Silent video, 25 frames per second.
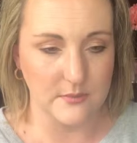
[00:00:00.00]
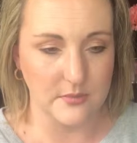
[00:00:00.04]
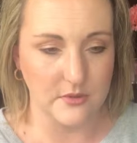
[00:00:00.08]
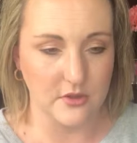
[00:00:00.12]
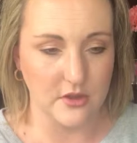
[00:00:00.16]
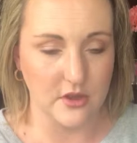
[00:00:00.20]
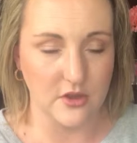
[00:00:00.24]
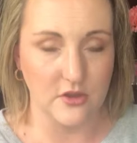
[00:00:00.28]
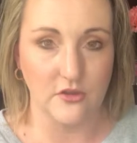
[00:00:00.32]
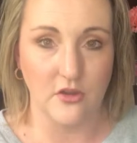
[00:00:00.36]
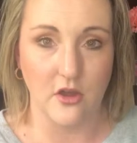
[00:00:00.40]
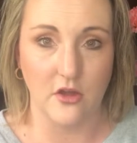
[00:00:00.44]
$1
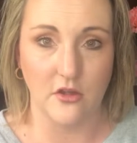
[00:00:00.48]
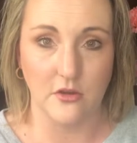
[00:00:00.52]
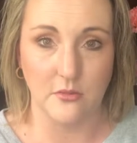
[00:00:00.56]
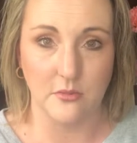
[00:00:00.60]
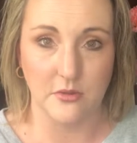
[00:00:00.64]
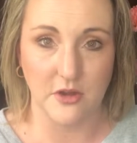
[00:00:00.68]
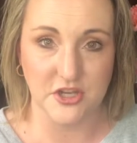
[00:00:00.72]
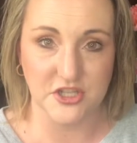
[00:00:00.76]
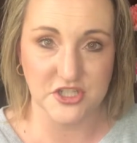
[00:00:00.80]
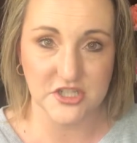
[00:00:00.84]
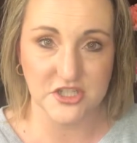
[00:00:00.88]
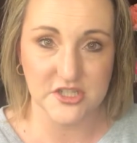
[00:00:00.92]
Billion
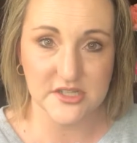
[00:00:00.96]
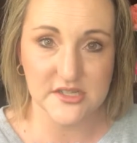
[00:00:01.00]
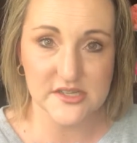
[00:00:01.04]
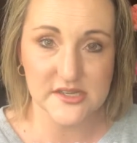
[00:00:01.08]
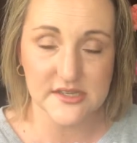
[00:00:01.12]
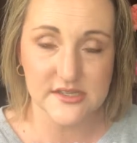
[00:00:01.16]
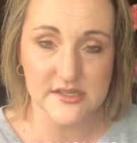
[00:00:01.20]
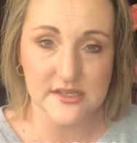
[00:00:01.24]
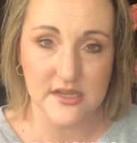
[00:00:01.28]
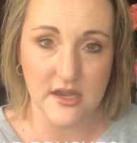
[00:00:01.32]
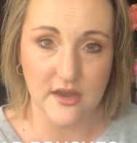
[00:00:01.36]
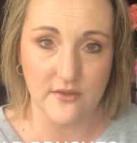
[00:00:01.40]

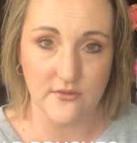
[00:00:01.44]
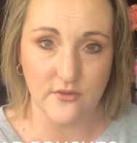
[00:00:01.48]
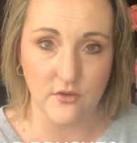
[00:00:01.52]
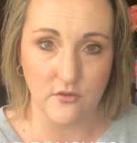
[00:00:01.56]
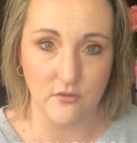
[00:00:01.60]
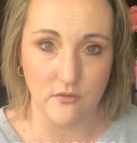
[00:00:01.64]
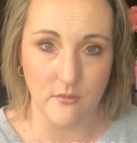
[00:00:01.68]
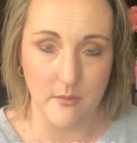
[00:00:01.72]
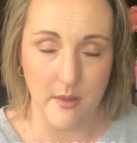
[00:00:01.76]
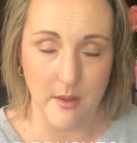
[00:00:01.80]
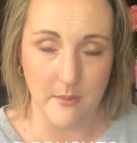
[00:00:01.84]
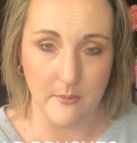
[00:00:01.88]
Brushes, and if
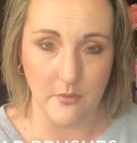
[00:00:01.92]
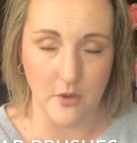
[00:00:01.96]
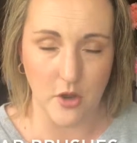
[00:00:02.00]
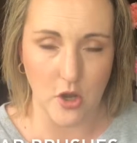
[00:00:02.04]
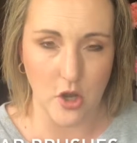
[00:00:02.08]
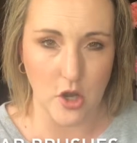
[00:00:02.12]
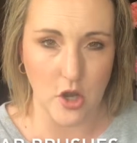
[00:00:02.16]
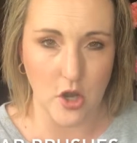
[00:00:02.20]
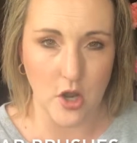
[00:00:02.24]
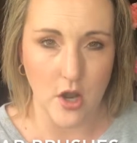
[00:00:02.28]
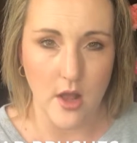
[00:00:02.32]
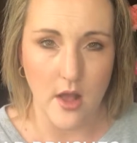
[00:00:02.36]
you
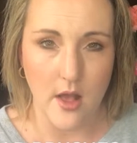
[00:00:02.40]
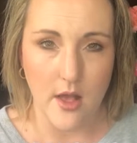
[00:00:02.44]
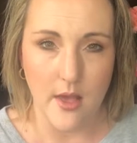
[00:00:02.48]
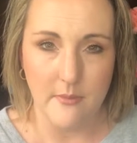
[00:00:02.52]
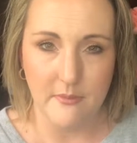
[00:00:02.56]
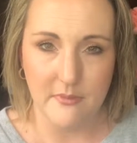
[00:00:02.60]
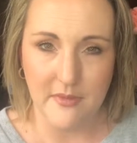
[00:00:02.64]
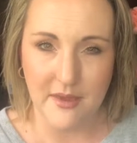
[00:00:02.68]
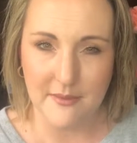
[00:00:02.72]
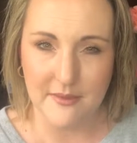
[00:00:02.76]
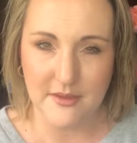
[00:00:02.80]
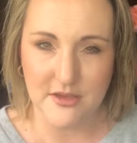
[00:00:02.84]
remember
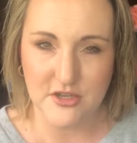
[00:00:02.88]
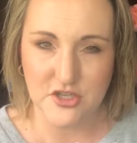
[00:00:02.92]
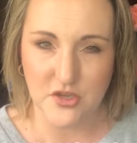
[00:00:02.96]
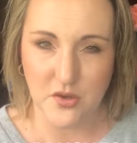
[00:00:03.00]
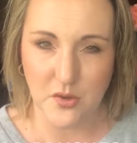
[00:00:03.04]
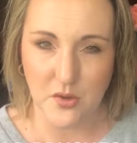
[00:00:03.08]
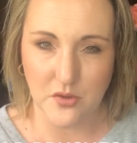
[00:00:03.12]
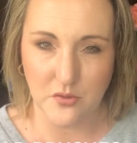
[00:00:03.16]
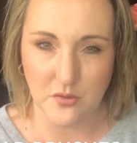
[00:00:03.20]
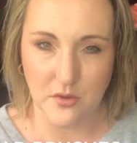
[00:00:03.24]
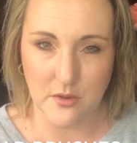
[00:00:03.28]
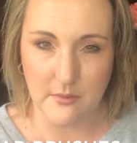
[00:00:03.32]
maybe
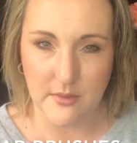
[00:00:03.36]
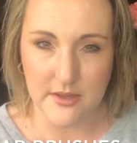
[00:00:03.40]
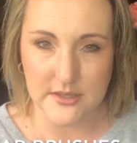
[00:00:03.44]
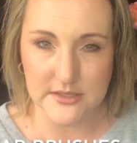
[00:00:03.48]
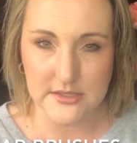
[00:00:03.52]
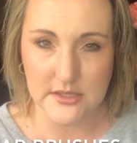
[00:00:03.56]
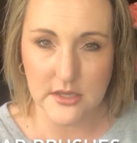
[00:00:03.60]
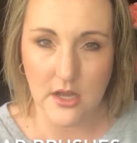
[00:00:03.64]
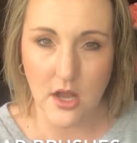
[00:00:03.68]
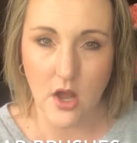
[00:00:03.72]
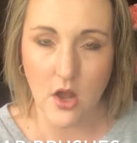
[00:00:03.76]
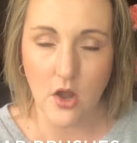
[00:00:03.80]
2 or 3
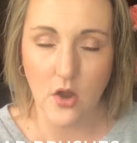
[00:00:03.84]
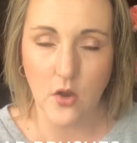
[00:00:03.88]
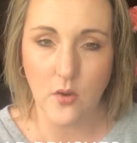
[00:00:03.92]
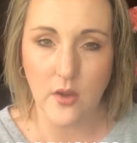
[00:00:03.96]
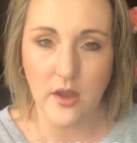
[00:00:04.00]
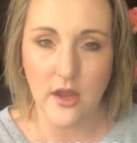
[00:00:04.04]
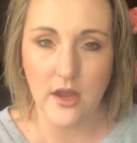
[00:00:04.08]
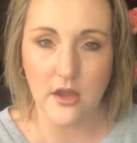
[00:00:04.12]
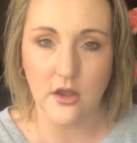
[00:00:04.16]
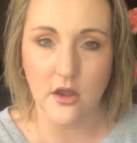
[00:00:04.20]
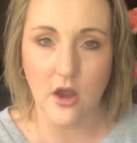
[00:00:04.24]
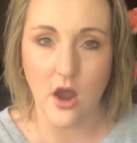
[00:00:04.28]
months ago
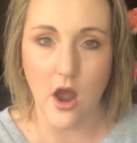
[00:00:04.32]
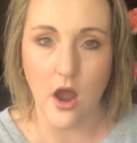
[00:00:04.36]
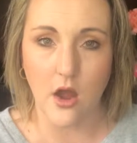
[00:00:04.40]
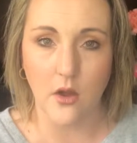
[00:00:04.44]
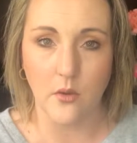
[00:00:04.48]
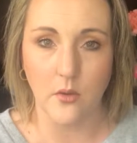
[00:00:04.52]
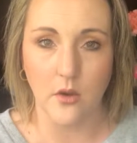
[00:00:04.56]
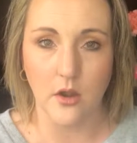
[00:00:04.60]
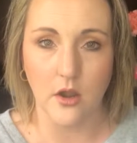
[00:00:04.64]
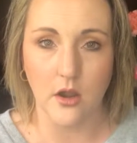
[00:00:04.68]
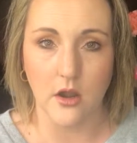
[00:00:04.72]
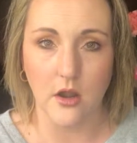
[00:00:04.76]
in
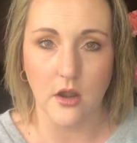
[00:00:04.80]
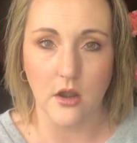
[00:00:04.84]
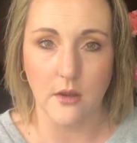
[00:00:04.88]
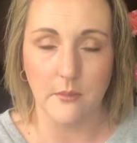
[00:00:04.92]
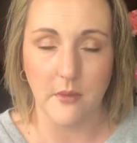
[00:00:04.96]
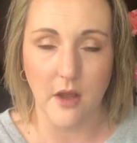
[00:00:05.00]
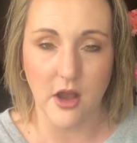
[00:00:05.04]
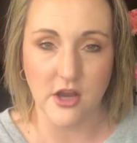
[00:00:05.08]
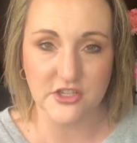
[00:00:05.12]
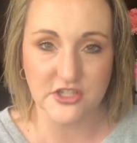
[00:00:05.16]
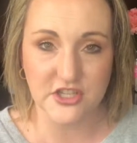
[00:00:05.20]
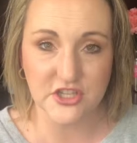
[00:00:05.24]
our
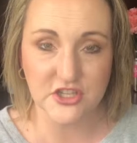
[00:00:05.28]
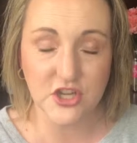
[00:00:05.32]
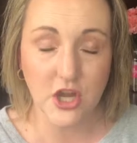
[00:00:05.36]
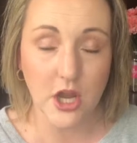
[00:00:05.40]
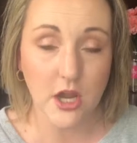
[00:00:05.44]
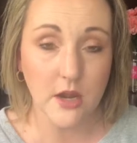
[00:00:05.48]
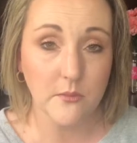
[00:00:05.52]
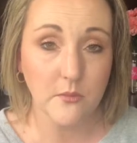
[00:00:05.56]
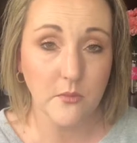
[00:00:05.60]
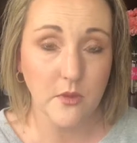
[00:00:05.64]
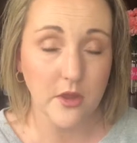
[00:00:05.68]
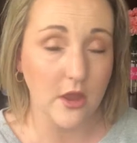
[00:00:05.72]

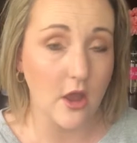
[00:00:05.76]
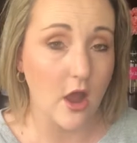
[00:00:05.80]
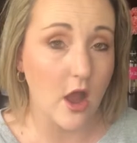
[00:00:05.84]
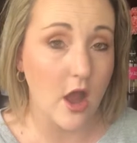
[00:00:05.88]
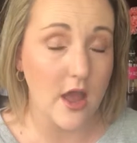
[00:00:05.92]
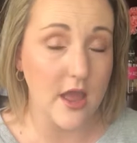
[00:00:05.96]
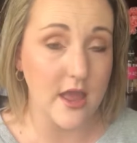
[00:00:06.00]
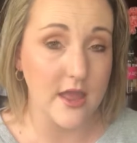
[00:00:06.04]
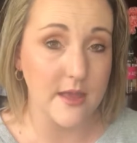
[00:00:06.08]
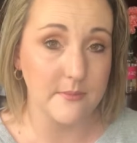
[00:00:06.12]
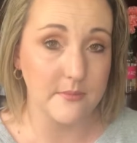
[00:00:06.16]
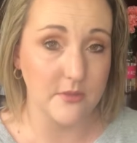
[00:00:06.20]
BoxyCharm we
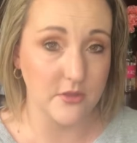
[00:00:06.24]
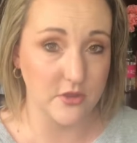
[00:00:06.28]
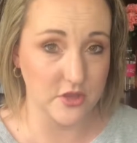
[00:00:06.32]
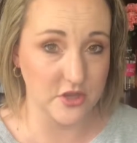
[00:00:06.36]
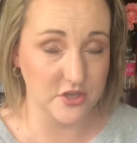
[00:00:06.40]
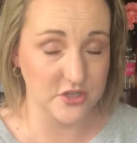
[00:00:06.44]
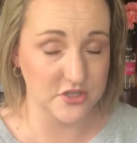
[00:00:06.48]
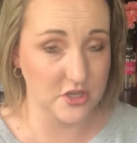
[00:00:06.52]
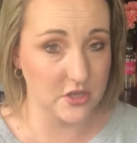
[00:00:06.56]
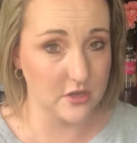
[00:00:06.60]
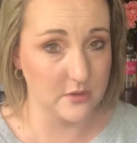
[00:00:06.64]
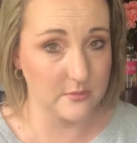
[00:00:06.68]
got a $1
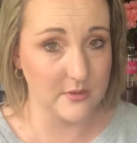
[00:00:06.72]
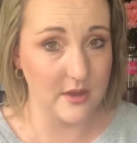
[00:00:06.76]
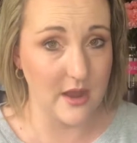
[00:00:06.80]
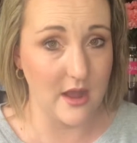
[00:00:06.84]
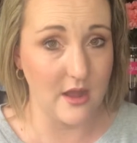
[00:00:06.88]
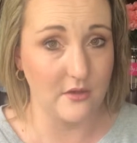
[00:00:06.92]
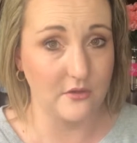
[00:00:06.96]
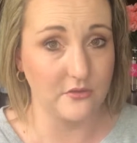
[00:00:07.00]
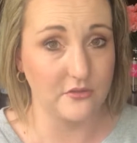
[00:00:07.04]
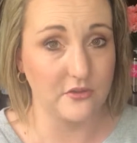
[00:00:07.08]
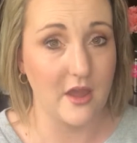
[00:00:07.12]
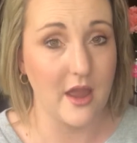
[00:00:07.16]
Billion
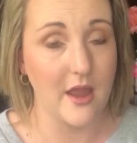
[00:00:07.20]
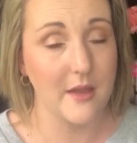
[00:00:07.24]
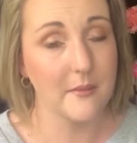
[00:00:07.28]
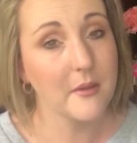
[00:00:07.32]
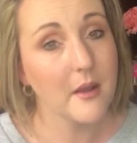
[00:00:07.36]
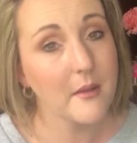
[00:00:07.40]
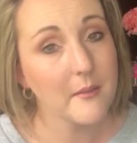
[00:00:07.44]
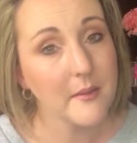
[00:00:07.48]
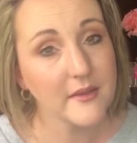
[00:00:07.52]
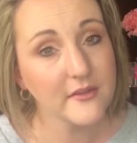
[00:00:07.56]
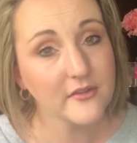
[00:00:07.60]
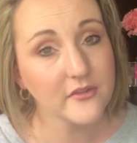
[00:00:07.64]
Brows
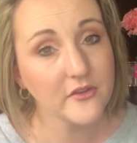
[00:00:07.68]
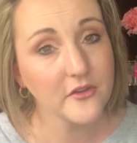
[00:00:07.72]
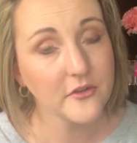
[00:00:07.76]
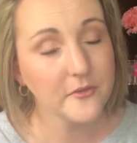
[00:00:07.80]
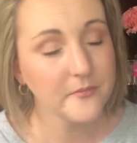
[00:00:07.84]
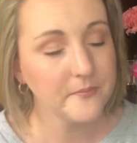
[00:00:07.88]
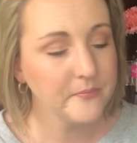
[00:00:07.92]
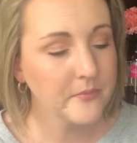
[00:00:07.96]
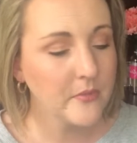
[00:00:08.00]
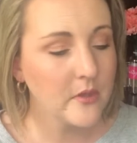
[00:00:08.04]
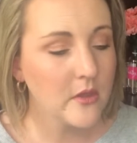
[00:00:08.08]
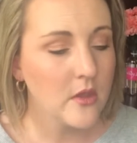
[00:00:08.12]
eyebrow
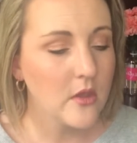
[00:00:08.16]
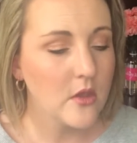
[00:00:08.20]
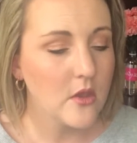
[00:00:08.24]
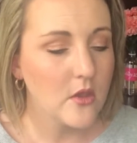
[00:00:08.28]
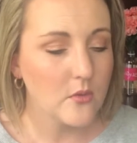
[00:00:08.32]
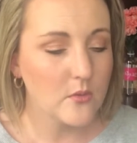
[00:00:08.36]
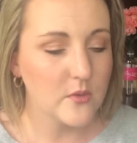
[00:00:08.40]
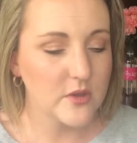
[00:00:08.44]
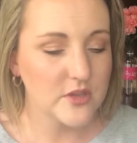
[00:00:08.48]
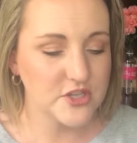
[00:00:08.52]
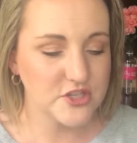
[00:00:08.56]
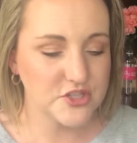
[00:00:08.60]
pencil,
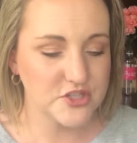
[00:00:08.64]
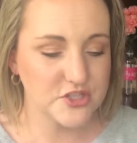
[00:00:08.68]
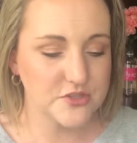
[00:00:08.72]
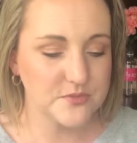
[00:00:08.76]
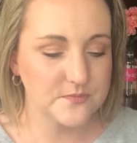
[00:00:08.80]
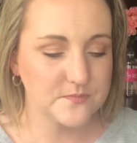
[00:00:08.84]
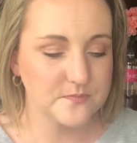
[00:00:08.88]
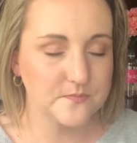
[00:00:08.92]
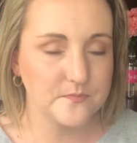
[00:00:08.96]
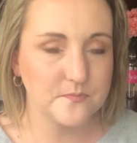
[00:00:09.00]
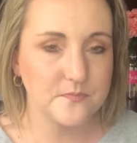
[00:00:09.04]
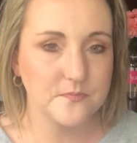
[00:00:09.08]

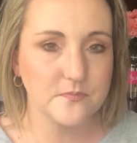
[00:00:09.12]
which